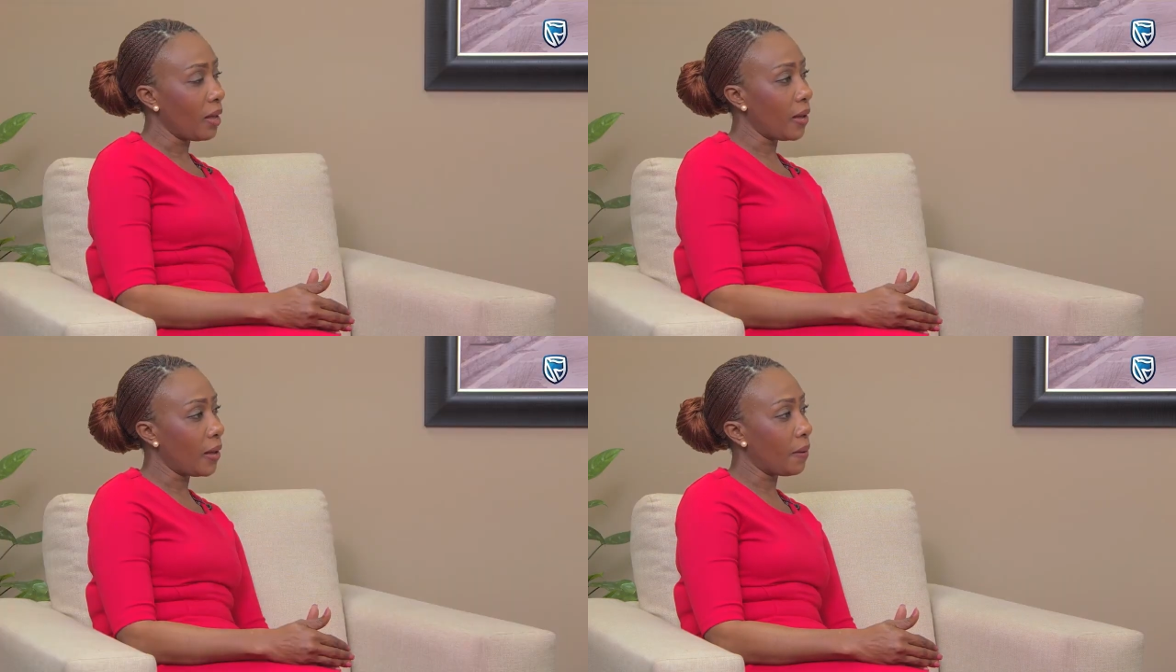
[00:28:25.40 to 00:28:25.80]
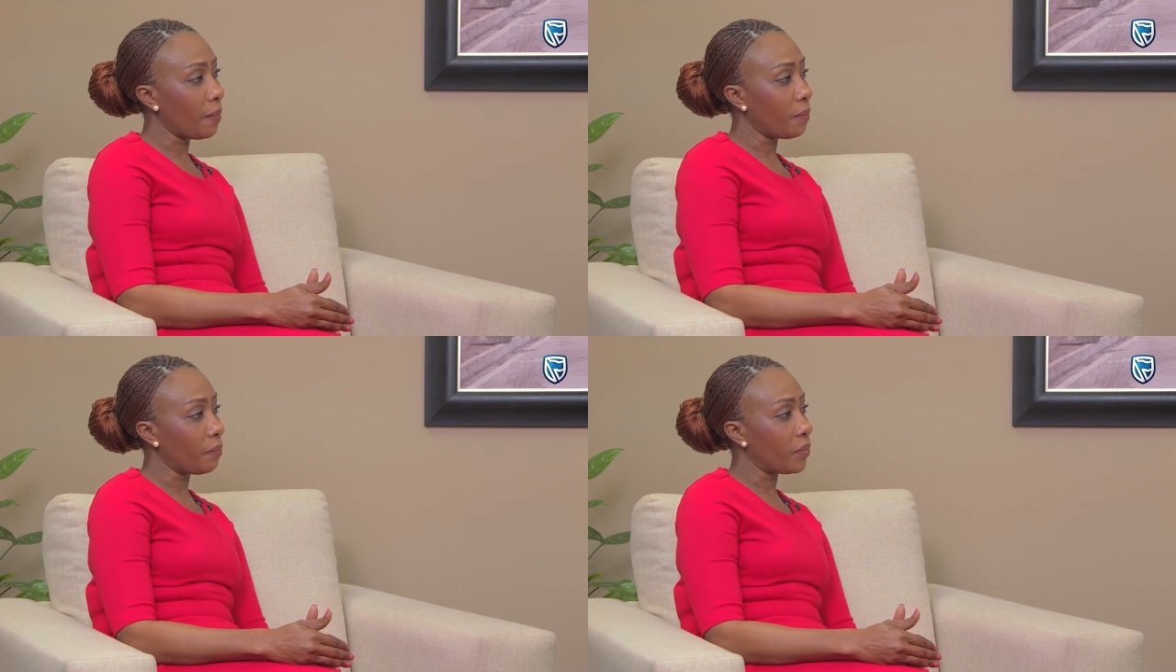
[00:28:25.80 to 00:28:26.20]

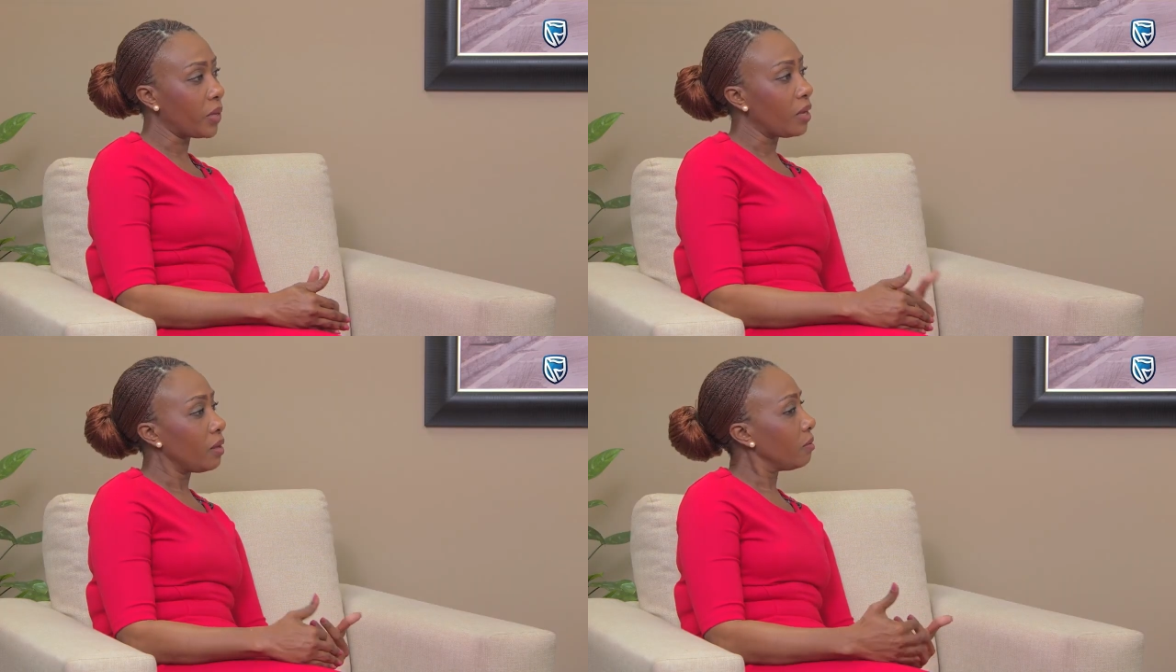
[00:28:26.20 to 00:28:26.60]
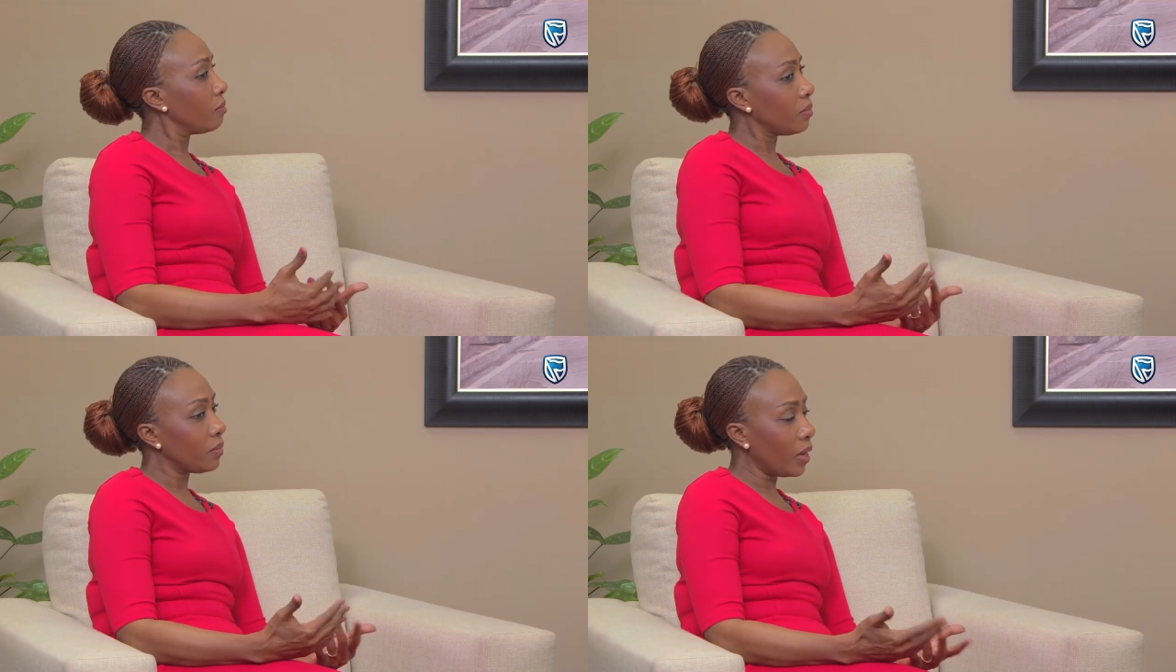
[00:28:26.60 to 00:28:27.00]
Mm-hmm.
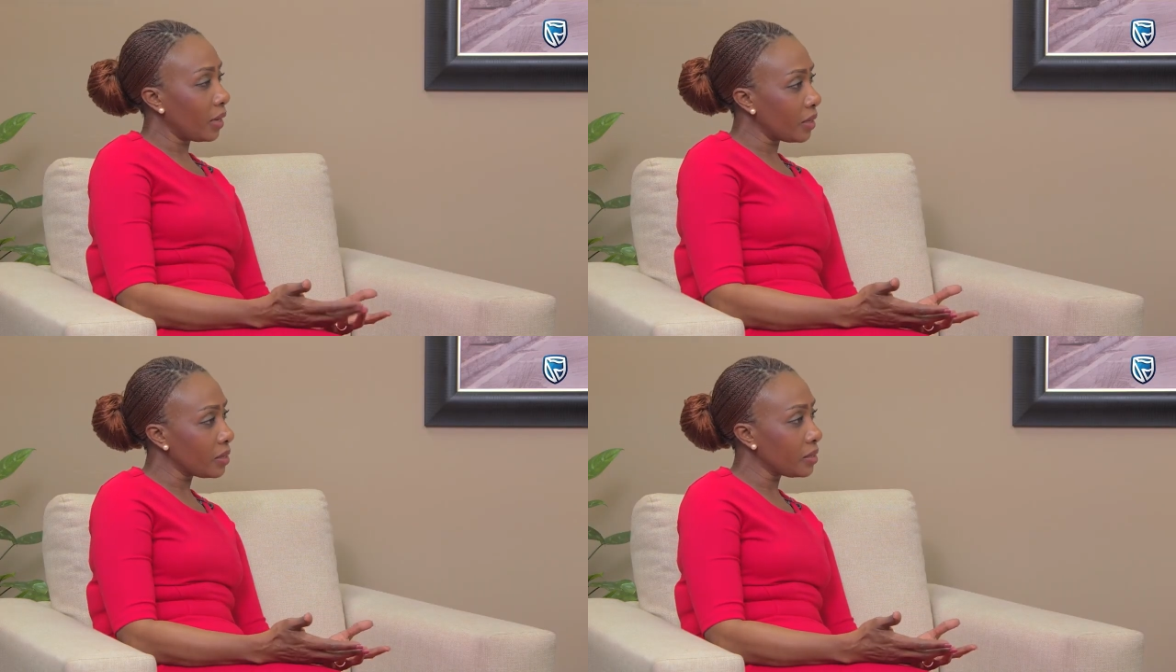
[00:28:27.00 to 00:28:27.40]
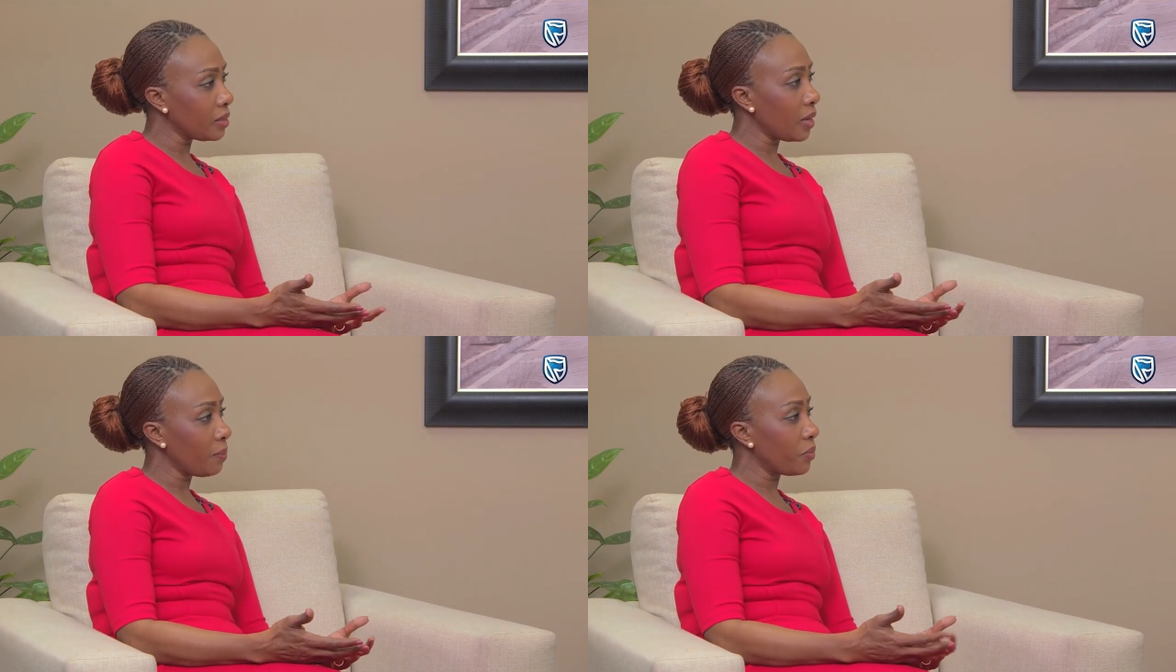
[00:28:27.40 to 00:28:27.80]

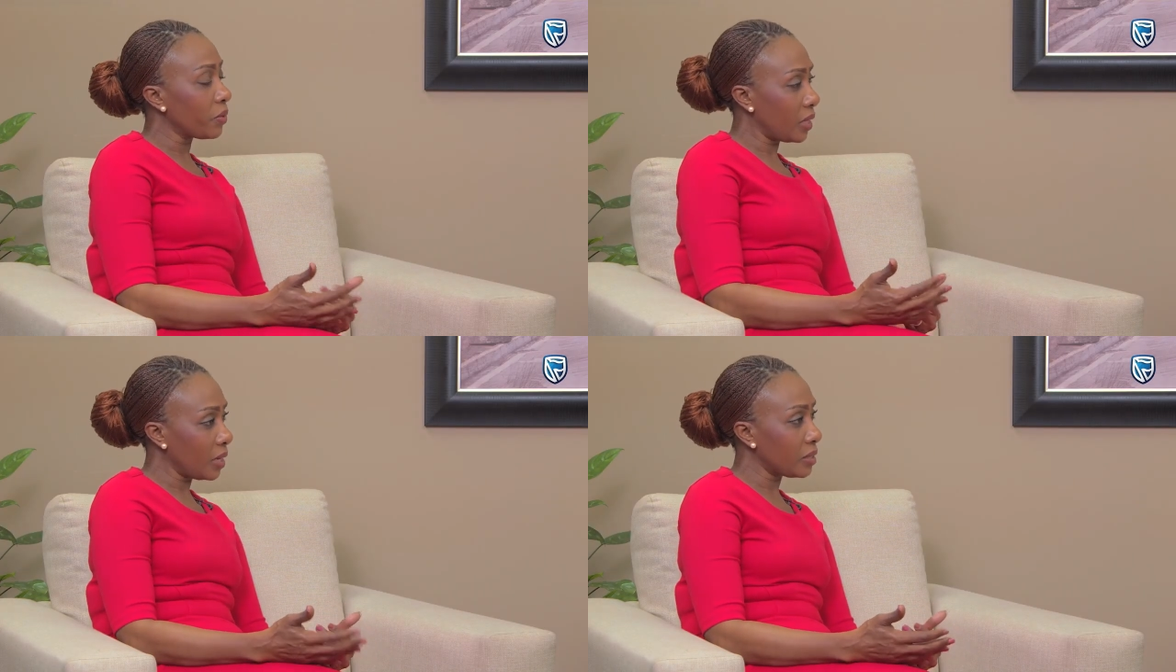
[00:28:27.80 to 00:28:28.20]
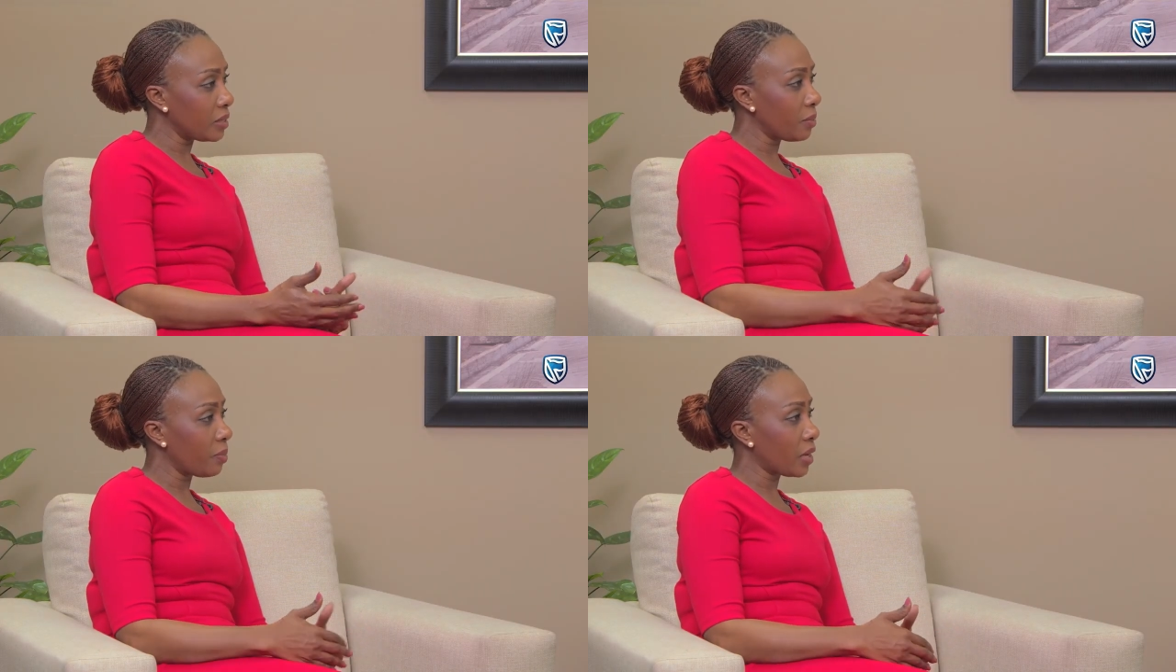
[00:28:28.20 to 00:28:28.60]
The next
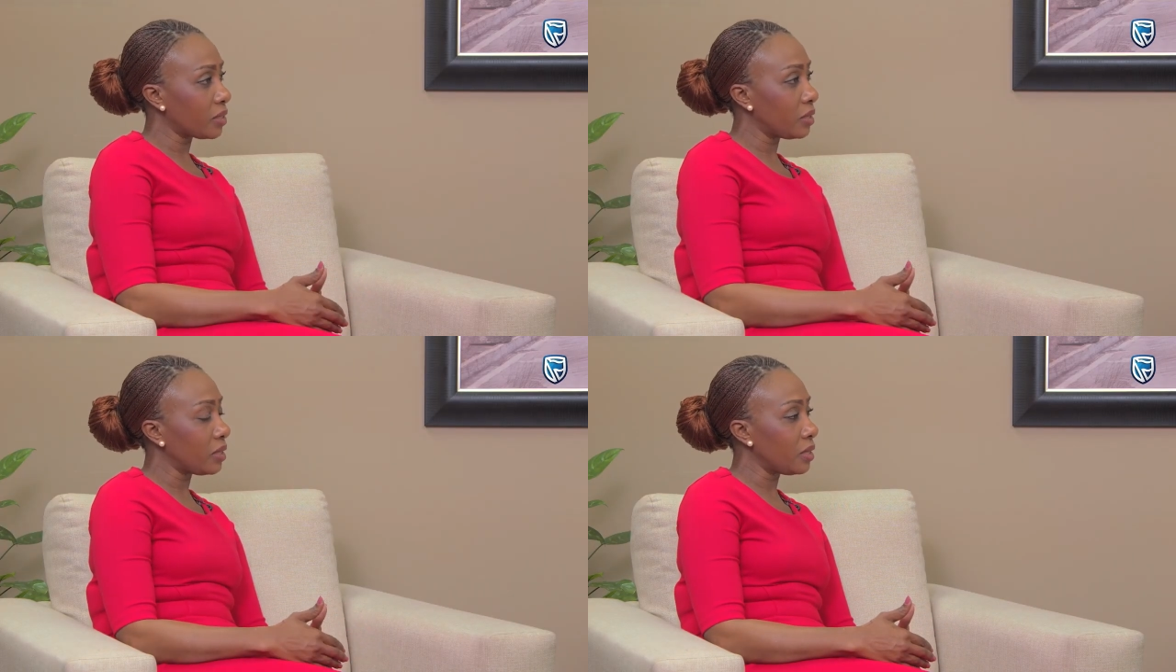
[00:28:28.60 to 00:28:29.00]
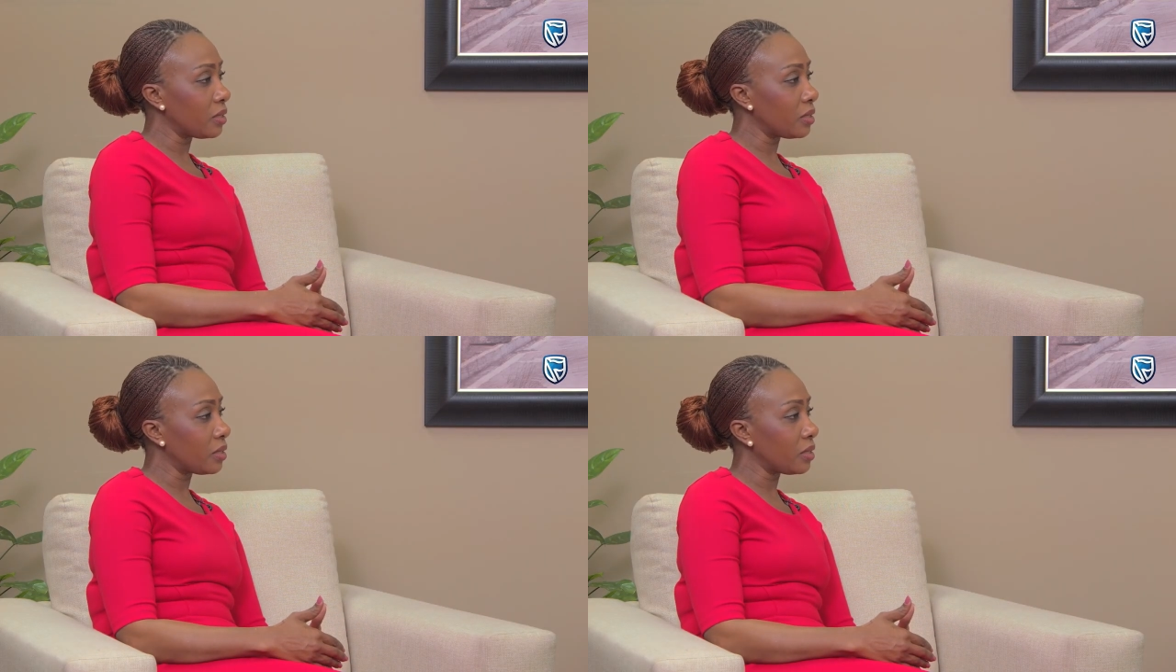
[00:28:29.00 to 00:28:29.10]
step actually